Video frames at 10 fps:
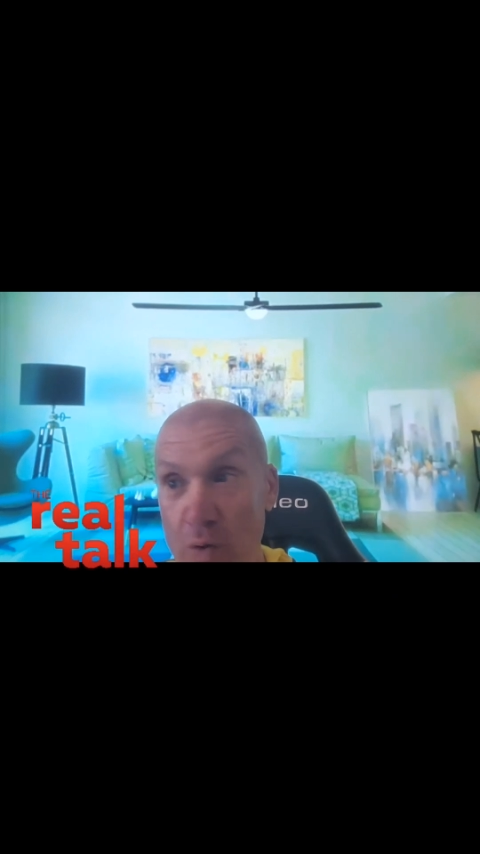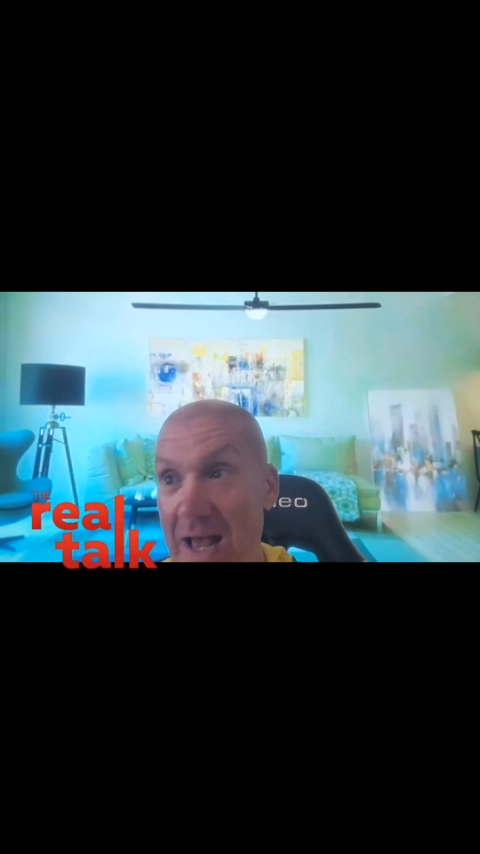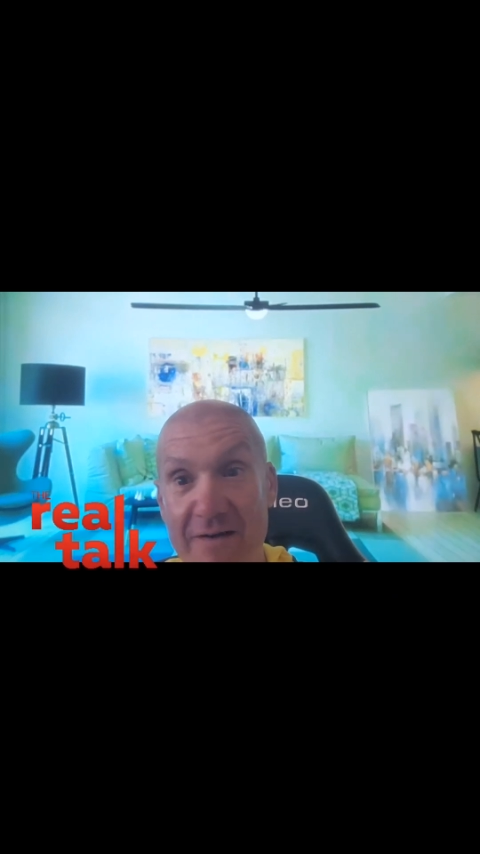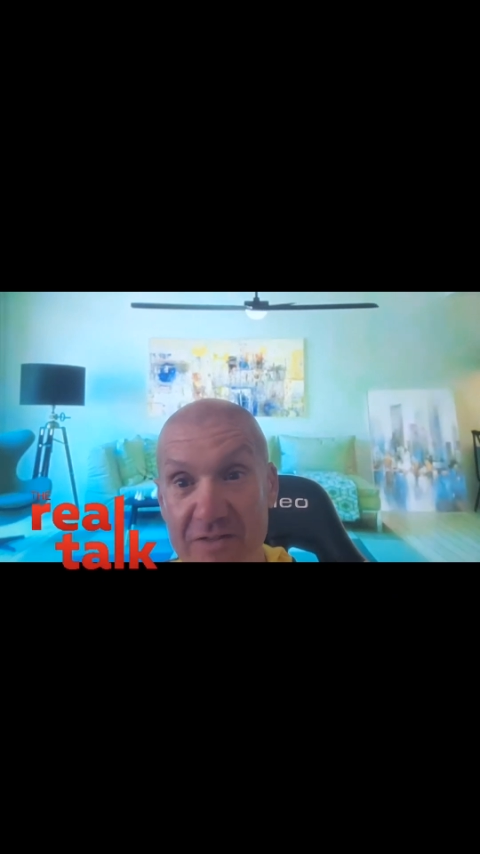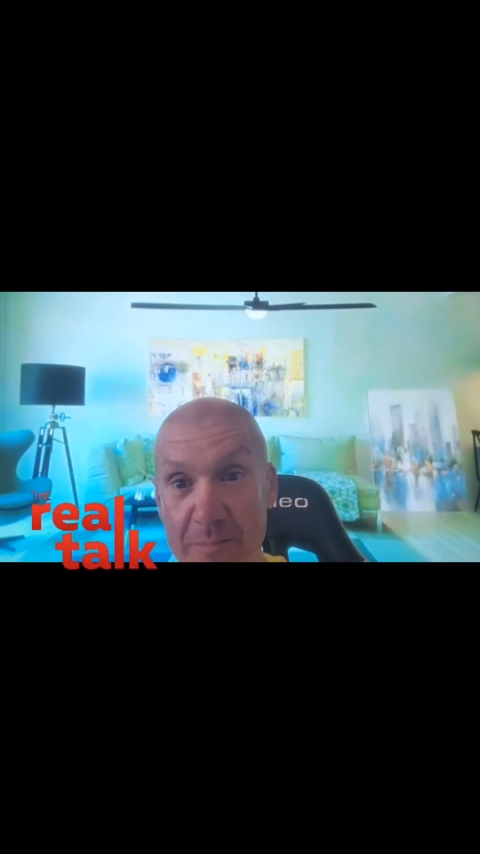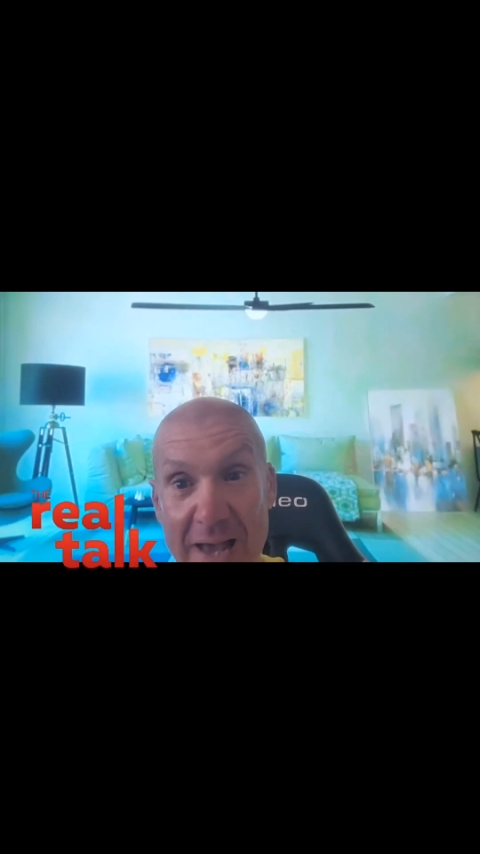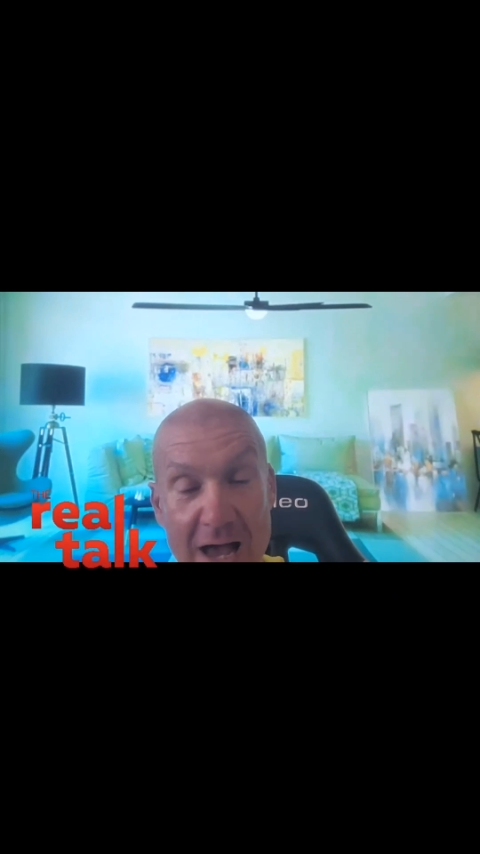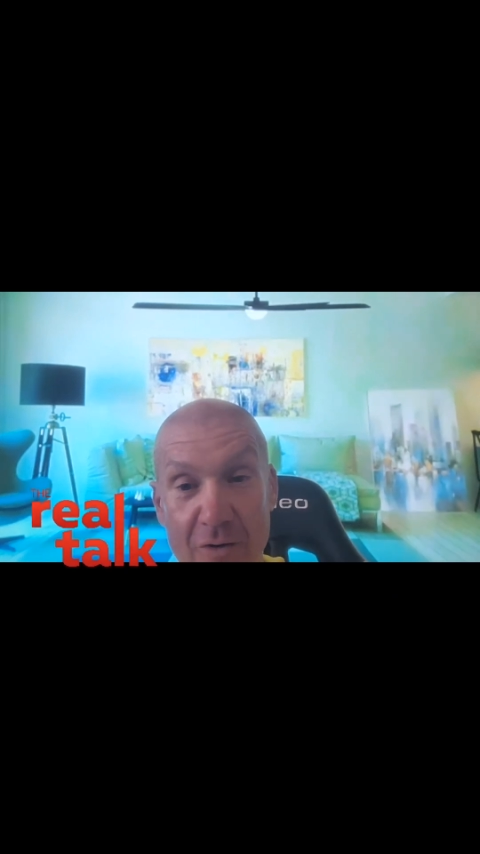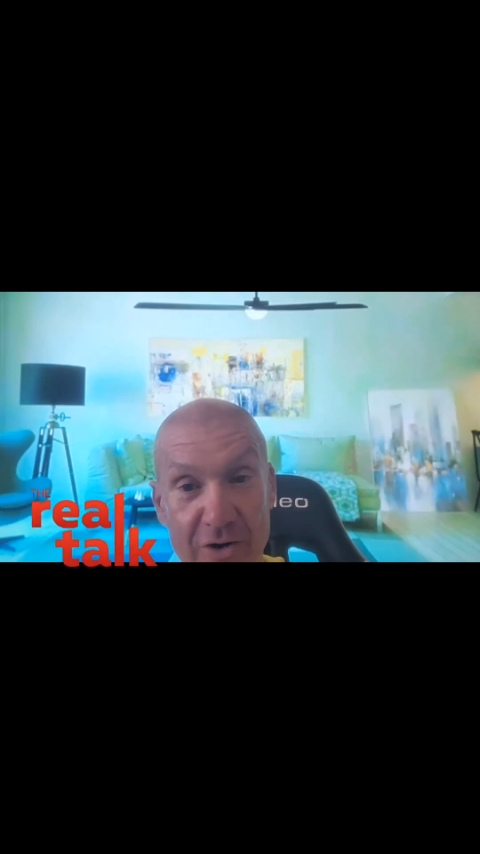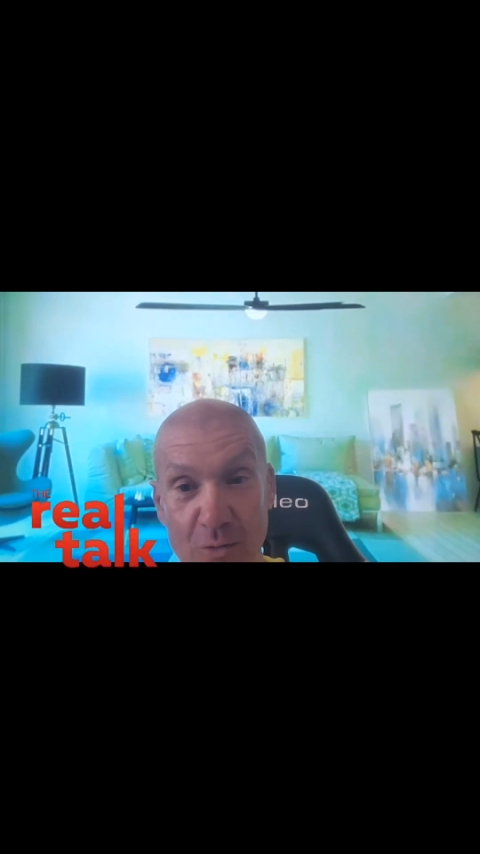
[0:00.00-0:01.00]
have the
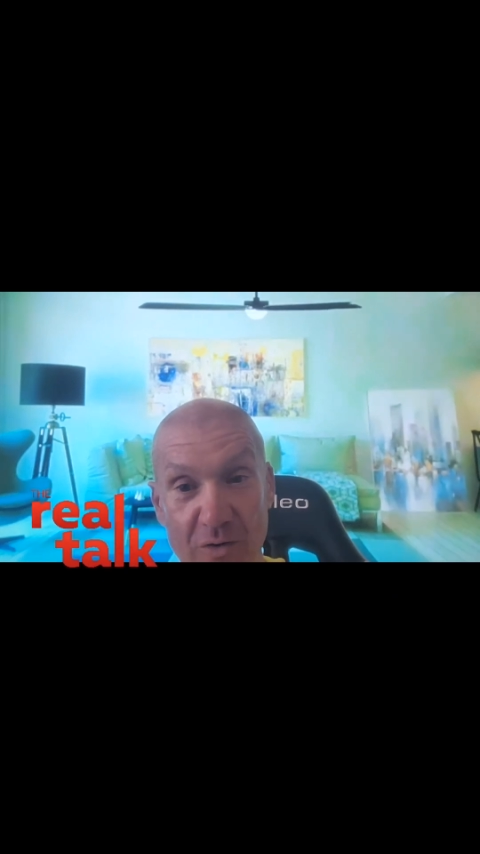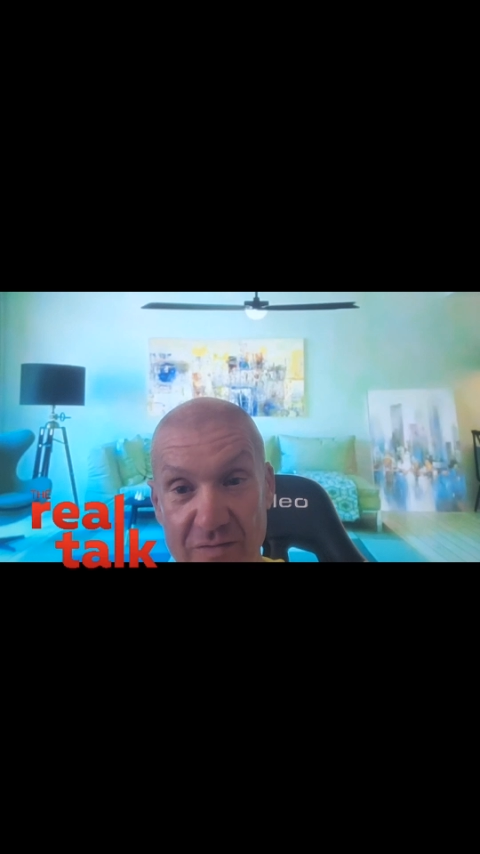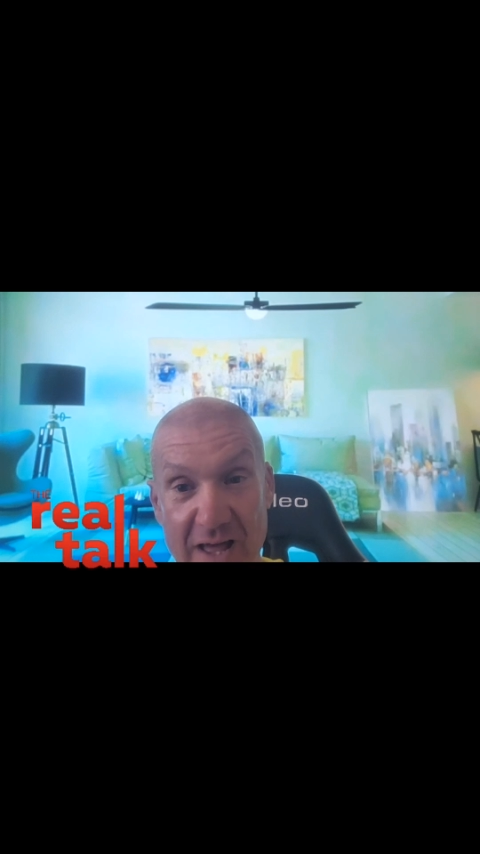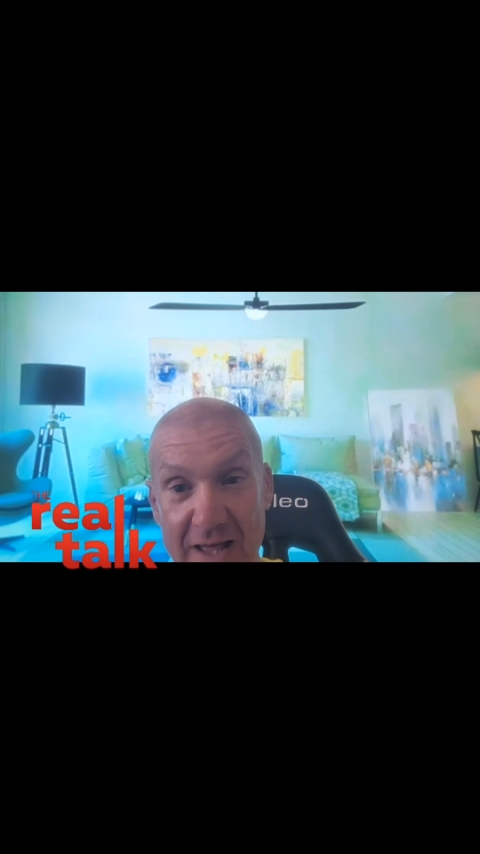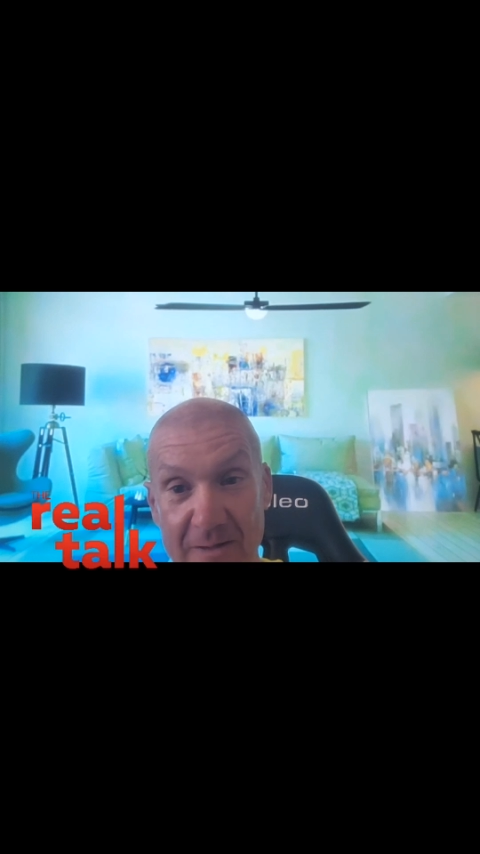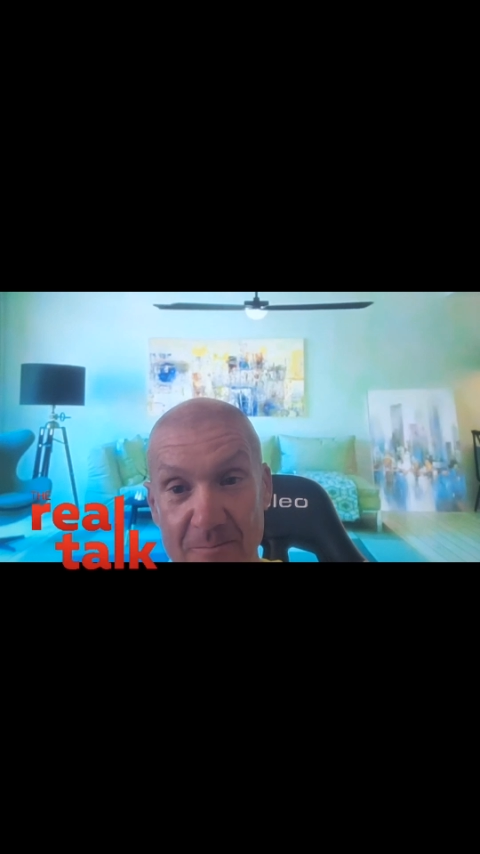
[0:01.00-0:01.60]
power in all of that.